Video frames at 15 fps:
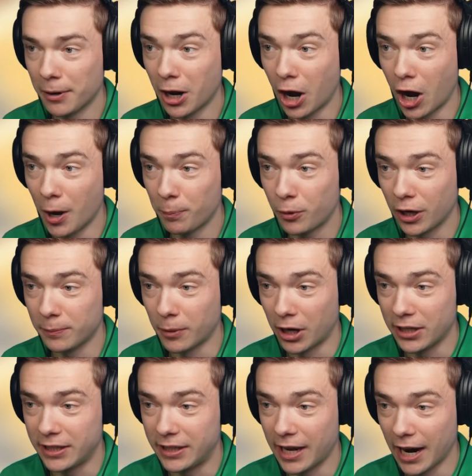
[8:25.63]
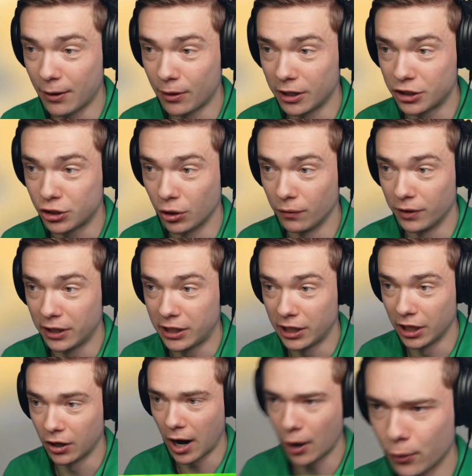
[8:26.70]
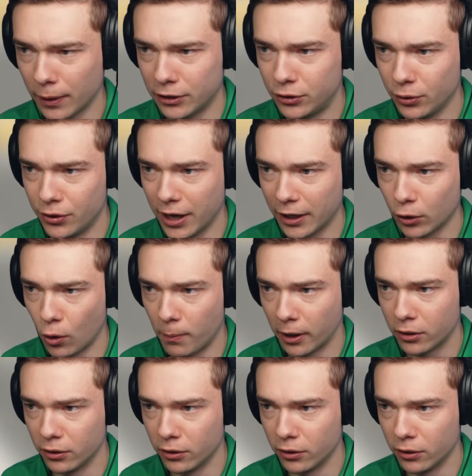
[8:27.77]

gonna upgrade my garage over here. How do I do that? Oh my